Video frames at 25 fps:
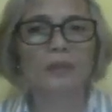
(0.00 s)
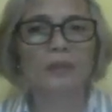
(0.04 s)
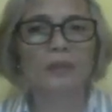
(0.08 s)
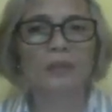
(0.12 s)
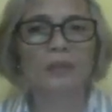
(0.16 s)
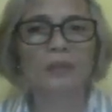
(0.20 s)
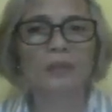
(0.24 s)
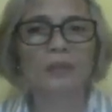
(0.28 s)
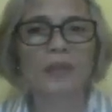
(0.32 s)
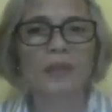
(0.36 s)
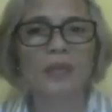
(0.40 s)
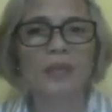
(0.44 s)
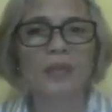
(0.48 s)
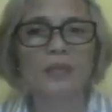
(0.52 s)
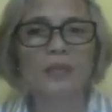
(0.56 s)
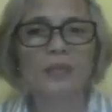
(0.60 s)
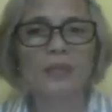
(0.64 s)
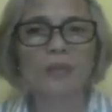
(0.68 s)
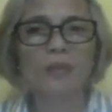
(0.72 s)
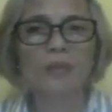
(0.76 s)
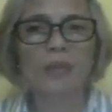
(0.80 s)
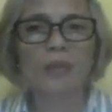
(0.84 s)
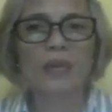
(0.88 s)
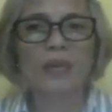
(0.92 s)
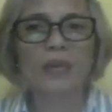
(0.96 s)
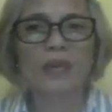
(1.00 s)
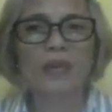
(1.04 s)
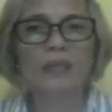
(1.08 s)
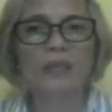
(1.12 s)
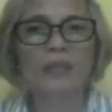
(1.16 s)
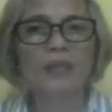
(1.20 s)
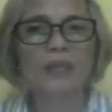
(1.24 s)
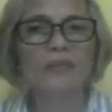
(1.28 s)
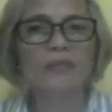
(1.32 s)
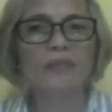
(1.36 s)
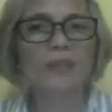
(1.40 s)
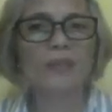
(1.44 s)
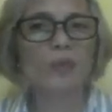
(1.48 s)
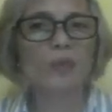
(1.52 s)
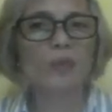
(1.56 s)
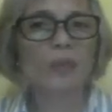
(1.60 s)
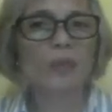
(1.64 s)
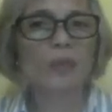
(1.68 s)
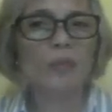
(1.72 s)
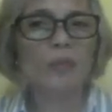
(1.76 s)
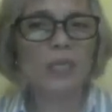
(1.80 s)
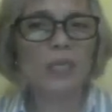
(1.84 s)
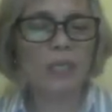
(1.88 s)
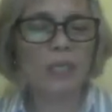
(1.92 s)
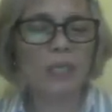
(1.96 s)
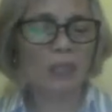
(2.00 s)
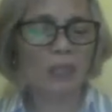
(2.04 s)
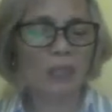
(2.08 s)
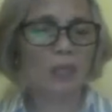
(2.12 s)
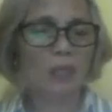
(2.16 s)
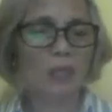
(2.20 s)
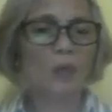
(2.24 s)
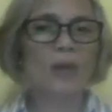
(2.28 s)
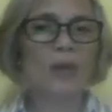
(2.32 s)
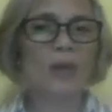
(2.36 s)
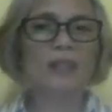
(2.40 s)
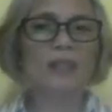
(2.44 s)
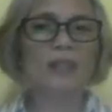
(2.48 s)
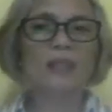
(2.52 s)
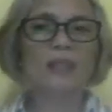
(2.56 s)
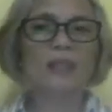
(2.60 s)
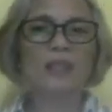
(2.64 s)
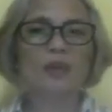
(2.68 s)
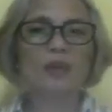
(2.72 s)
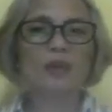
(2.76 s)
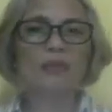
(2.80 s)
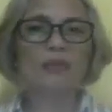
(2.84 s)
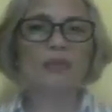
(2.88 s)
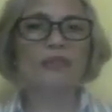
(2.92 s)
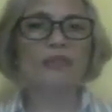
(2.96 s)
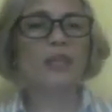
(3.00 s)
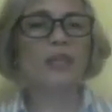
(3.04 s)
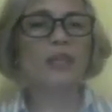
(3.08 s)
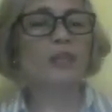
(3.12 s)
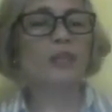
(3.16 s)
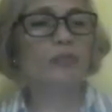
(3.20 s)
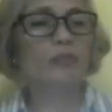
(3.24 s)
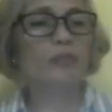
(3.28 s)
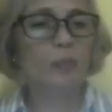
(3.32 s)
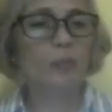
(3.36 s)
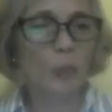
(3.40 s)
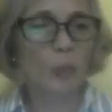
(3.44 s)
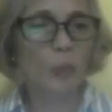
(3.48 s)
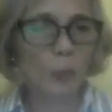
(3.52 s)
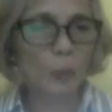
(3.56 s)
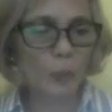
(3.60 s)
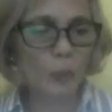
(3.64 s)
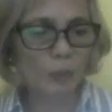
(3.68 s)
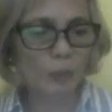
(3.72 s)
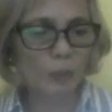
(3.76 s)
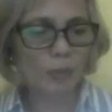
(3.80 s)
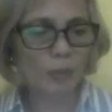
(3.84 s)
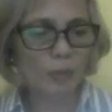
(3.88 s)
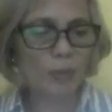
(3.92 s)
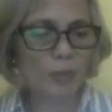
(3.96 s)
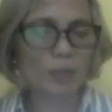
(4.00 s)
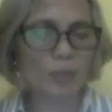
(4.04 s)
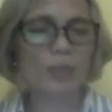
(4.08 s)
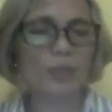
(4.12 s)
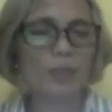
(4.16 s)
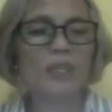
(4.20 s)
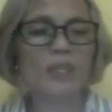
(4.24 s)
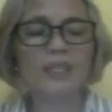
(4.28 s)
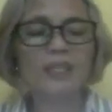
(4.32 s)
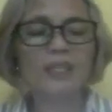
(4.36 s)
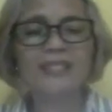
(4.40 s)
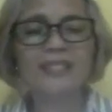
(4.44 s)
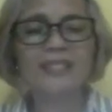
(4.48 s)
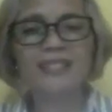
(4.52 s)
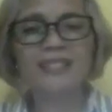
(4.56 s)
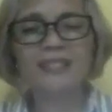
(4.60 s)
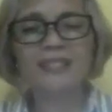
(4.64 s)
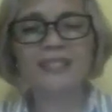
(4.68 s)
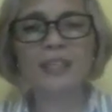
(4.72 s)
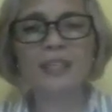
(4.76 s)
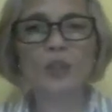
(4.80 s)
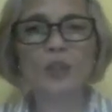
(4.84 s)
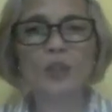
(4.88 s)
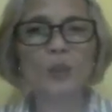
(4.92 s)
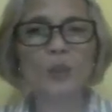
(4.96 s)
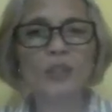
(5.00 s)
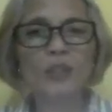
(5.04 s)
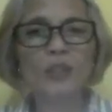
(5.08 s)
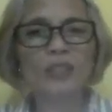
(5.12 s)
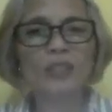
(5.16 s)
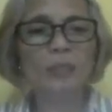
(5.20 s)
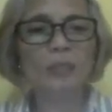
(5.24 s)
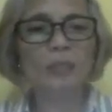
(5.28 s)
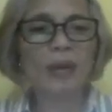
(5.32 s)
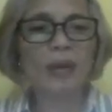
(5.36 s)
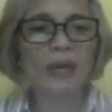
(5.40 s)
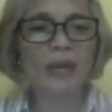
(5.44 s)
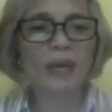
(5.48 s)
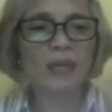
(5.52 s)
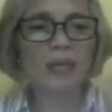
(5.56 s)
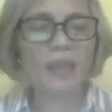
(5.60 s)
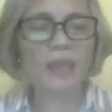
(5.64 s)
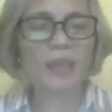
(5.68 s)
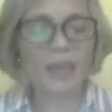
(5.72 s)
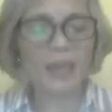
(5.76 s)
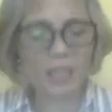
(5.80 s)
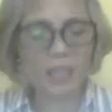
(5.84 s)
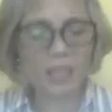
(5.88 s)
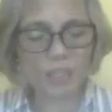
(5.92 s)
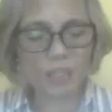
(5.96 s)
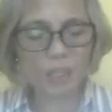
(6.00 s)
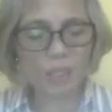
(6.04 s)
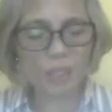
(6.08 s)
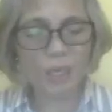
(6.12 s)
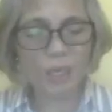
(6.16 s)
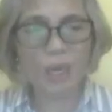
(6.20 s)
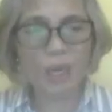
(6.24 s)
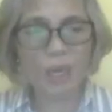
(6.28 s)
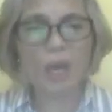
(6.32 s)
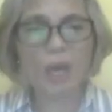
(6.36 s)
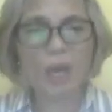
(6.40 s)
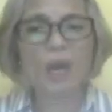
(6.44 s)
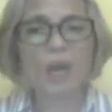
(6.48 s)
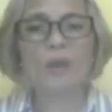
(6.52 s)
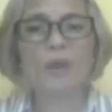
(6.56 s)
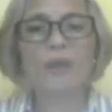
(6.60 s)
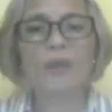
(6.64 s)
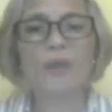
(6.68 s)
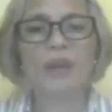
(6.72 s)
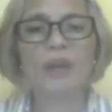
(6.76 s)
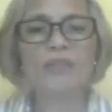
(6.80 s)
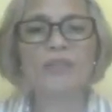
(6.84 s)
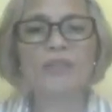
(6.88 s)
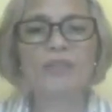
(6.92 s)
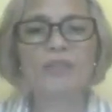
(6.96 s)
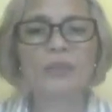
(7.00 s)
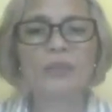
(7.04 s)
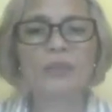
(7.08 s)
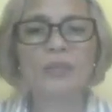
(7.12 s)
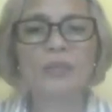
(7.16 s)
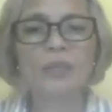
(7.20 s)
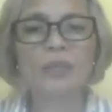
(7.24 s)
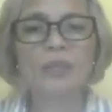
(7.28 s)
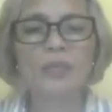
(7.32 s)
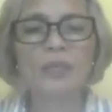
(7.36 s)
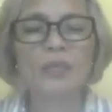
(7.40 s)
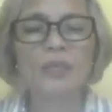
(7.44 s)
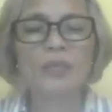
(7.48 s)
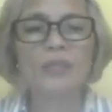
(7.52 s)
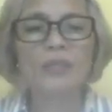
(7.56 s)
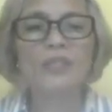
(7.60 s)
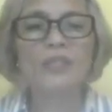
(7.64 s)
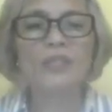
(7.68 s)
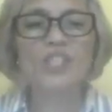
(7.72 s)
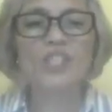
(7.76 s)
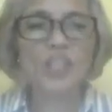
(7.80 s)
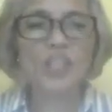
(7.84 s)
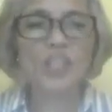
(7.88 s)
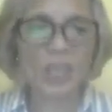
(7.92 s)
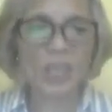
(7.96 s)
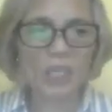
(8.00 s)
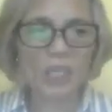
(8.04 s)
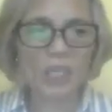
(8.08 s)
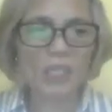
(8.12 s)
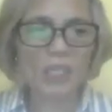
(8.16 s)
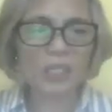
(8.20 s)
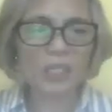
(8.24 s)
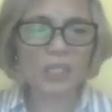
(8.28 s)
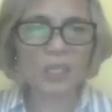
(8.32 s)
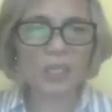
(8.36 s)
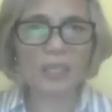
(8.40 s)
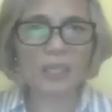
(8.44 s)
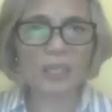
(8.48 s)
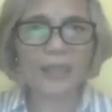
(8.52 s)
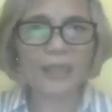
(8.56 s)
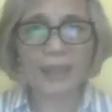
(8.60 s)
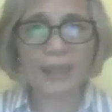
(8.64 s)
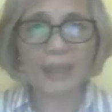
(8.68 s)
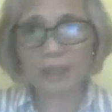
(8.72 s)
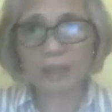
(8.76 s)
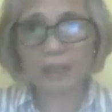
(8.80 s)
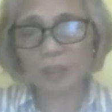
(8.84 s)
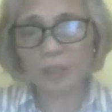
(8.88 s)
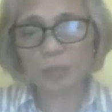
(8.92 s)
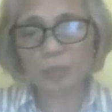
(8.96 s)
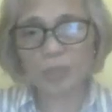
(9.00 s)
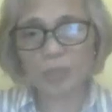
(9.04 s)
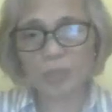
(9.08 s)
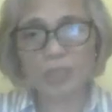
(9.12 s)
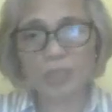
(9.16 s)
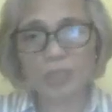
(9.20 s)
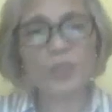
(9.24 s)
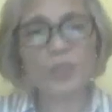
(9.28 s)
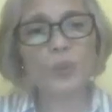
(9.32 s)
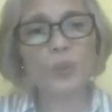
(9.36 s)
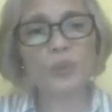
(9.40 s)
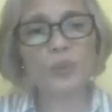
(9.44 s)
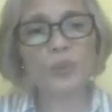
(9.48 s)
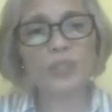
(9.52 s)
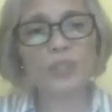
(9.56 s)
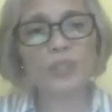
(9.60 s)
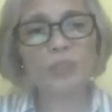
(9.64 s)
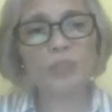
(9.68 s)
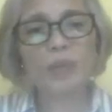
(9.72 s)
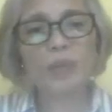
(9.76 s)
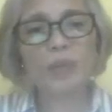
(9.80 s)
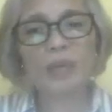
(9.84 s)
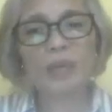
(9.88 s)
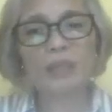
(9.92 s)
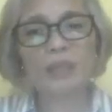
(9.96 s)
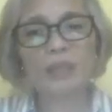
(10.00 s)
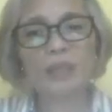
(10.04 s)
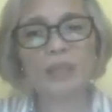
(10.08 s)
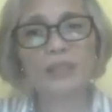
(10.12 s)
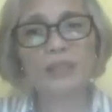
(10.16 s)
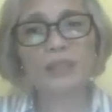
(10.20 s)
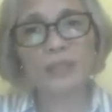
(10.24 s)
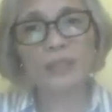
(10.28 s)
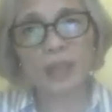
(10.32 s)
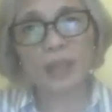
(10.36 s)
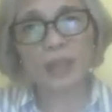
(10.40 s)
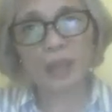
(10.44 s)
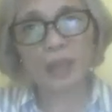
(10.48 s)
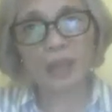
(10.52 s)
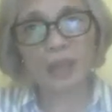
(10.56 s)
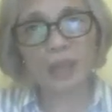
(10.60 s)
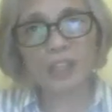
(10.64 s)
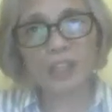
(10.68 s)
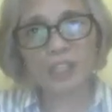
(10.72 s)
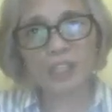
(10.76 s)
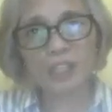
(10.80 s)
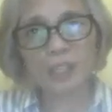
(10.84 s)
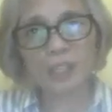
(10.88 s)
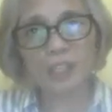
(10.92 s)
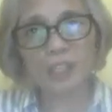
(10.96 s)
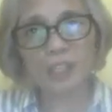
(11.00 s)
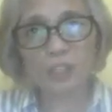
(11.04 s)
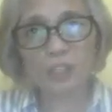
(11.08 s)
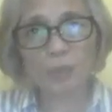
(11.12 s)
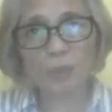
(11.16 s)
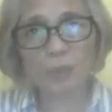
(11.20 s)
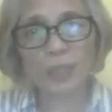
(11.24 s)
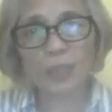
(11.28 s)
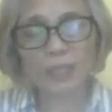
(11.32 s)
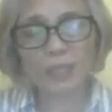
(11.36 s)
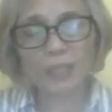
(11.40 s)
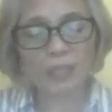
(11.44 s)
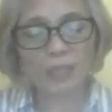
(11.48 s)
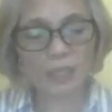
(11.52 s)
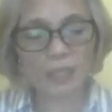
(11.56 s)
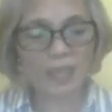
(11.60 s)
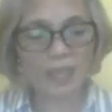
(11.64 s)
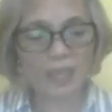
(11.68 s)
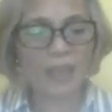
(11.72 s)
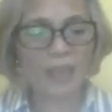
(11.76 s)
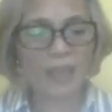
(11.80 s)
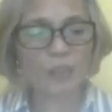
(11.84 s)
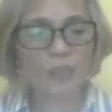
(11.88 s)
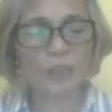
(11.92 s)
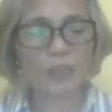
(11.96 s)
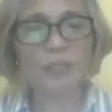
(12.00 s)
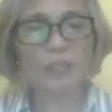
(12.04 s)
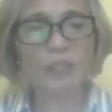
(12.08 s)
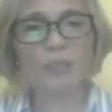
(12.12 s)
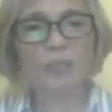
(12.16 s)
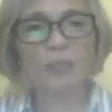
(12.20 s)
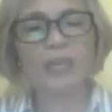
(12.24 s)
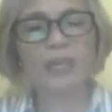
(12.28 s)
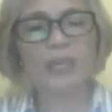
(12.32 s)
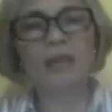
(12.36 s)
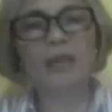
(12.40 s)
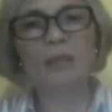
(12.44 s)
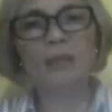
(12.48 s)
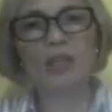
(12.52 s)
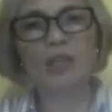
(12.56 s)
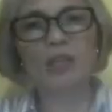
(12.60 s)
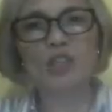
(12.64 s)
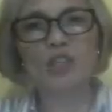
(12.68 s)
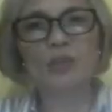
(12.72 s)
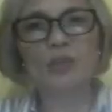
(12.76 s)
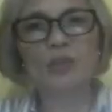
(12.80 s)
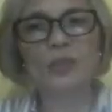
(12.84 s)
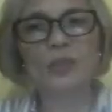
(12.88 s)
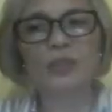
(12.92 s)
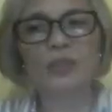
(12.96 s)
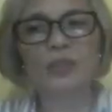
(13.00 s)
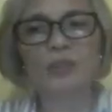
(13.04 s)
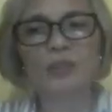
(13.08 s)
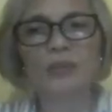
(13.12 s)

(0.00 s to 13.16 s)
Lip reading: Alright, so by enthalpy we mean the quantity of heat flow. So it is denoted by H. However, the change in enthalpy denoted by delta H is what is actually being measured.